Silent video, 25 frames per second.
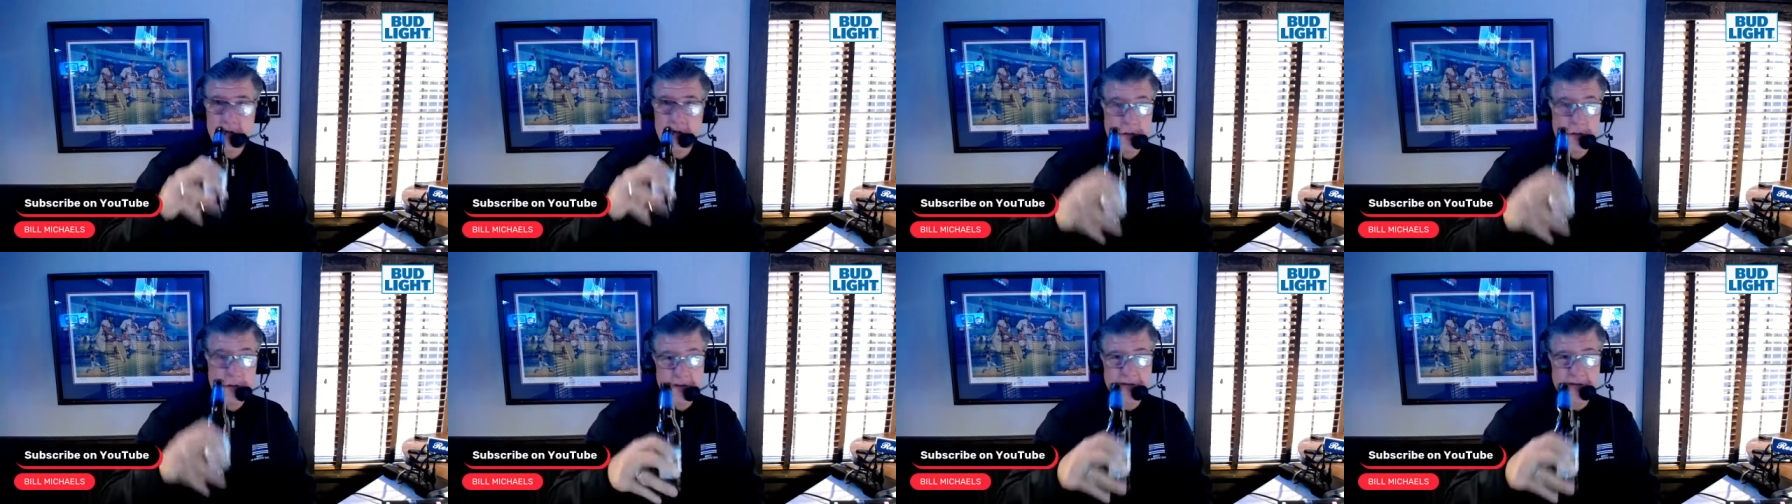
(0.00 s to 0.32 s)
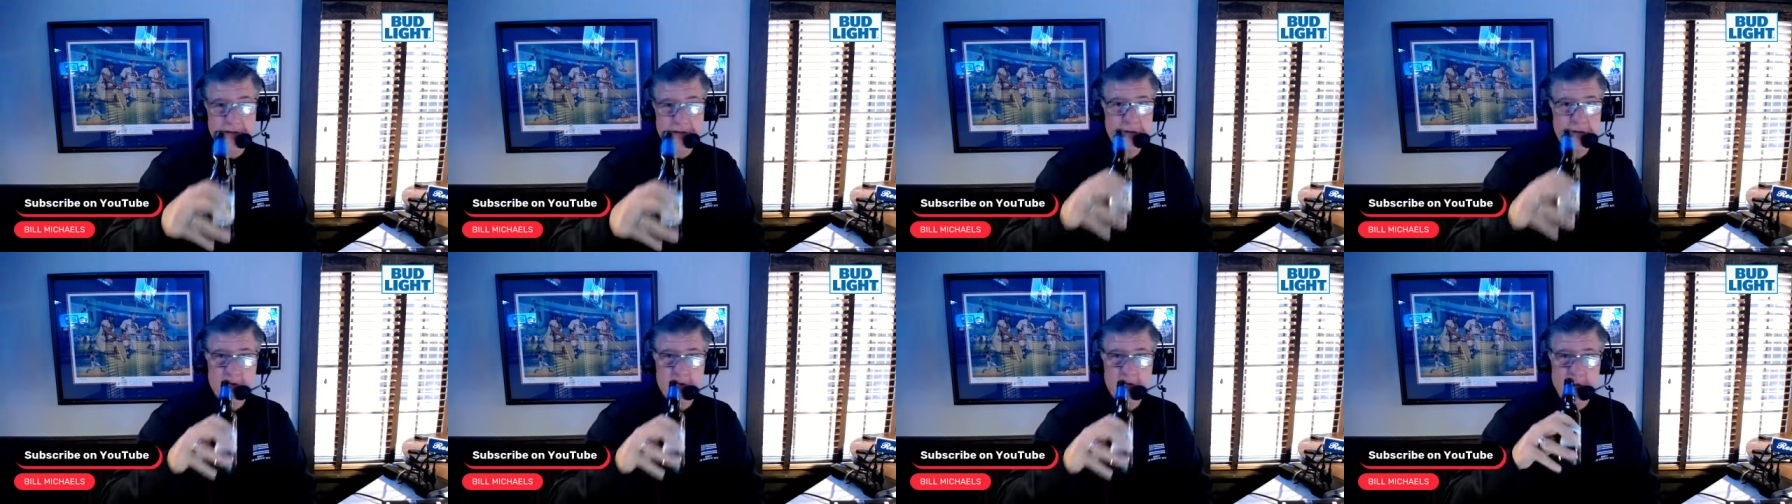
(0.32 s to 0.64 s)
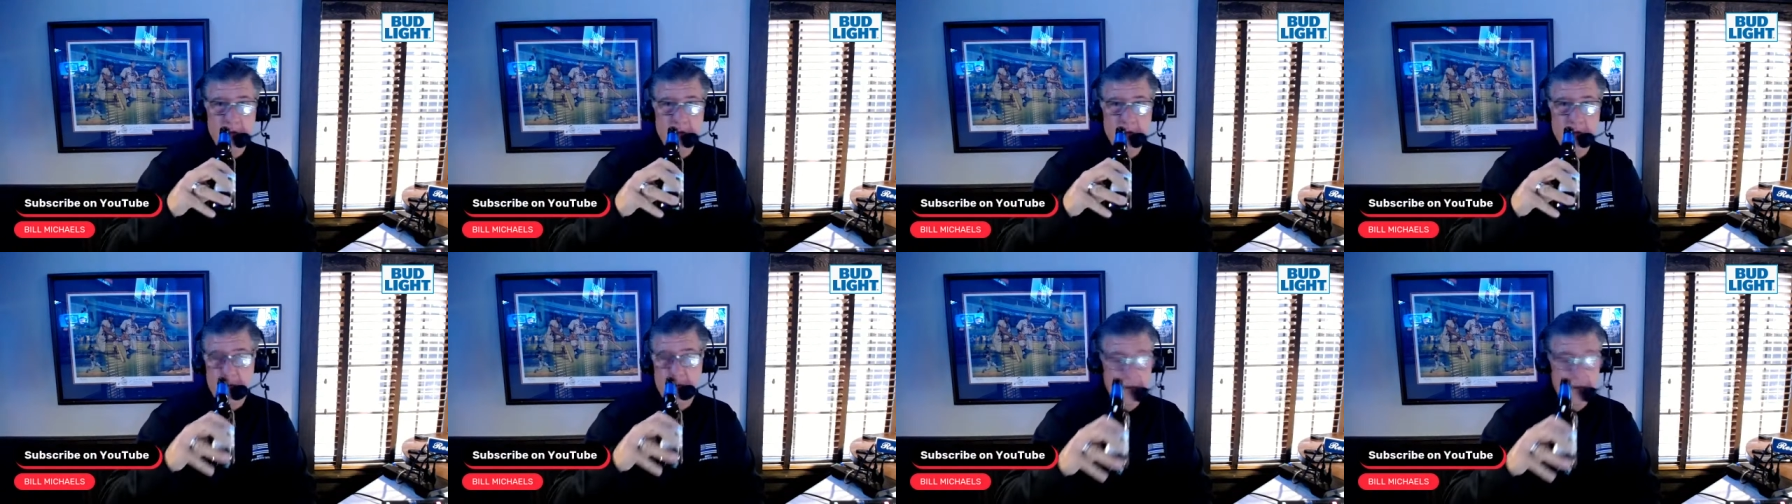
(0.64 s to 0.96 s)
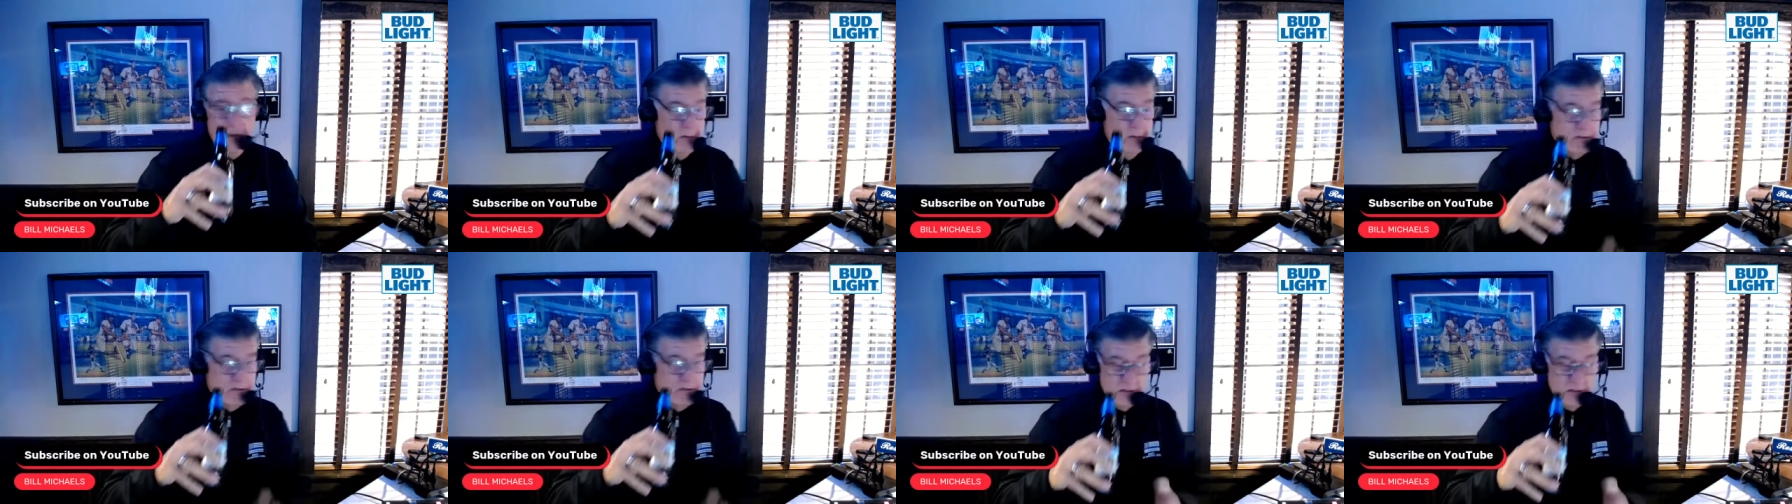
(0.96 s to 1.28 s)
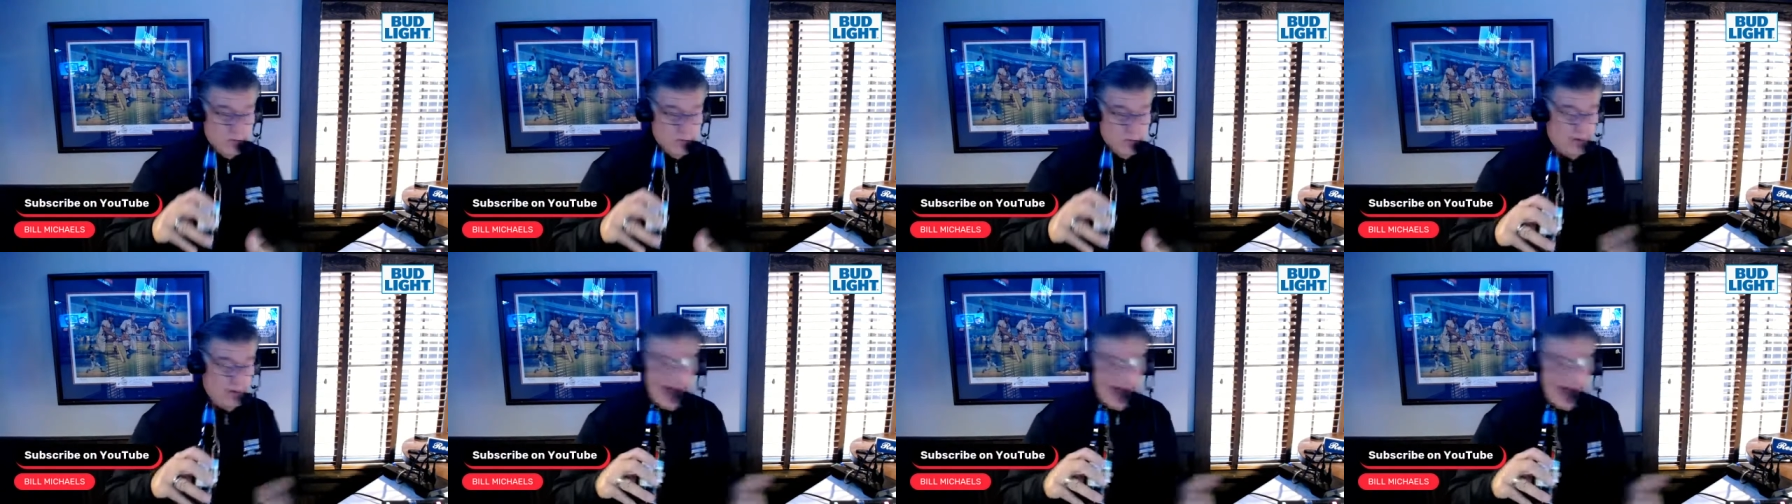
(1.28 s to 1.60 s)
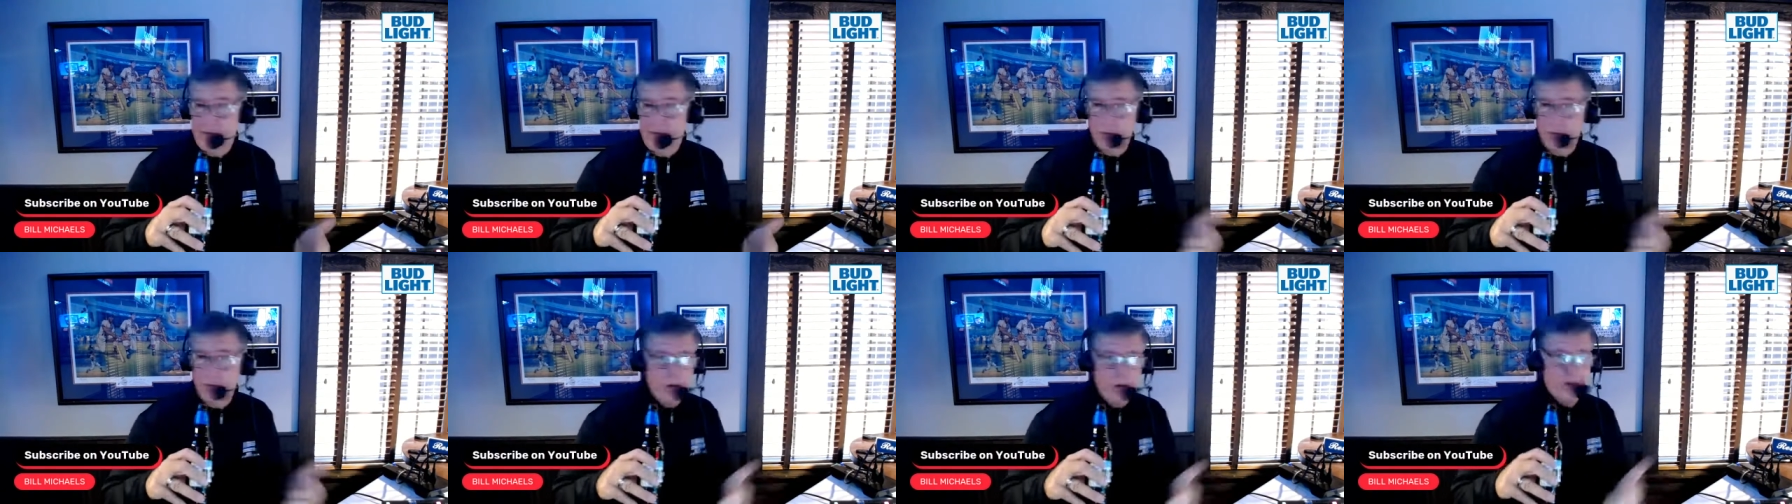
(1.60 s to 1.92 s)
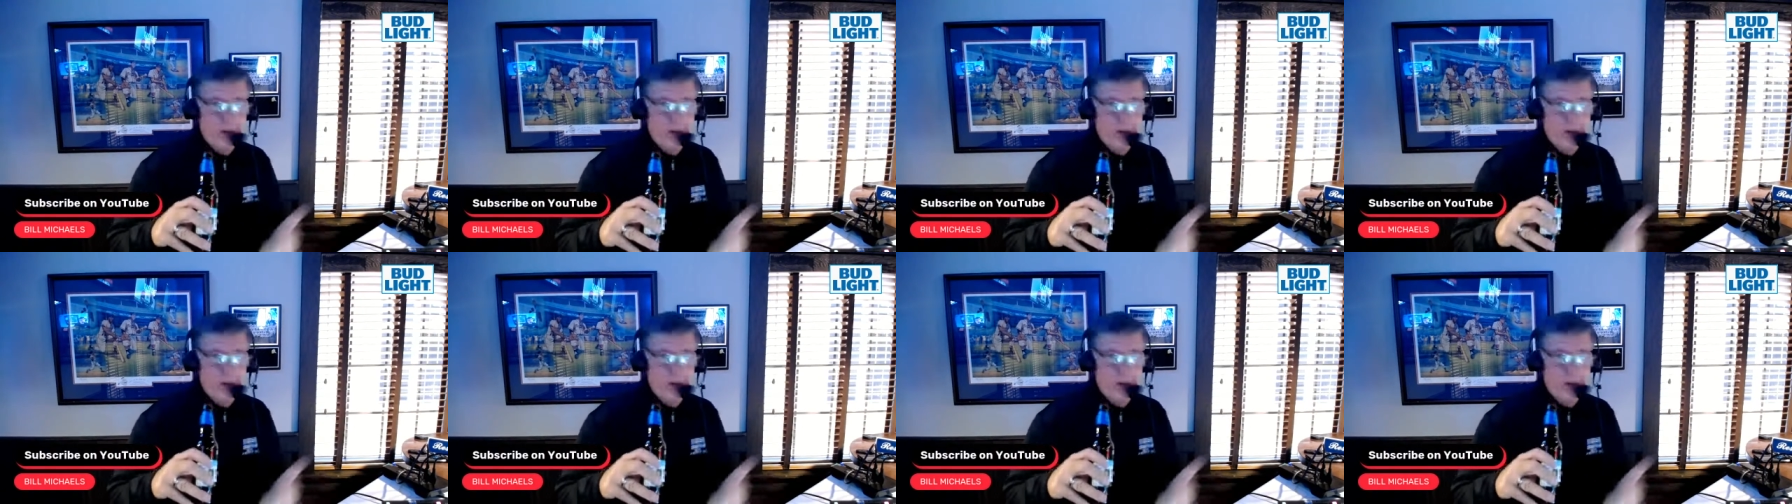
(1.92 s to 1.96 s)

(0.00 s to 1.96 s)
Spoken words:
I'm going to take a drink of beer, by the way. Since we're live and we